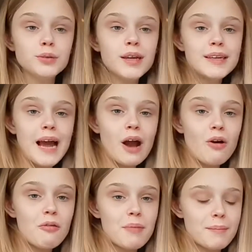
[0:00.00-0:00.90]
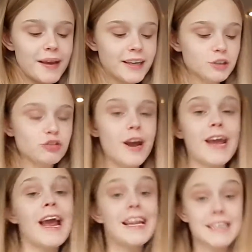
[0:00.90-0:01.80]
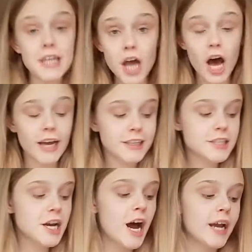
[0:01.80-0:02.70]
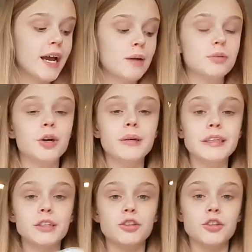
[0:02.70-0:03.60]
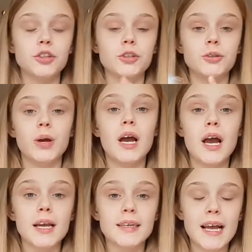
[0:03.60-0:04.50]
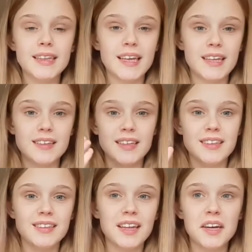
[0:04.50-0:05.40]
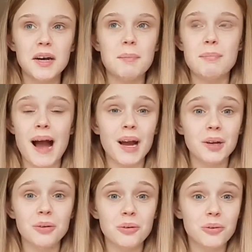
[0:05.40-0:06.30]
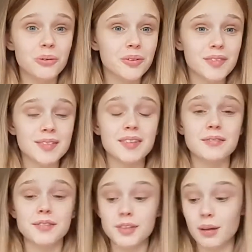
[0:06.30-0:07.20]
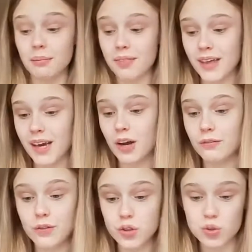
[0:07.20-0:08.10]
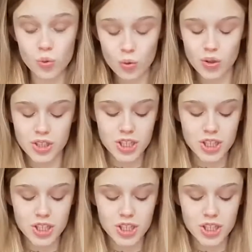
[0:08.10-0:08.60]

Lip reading: now my baking tray is lined, I am going to get this into like a bag or of something of the sort,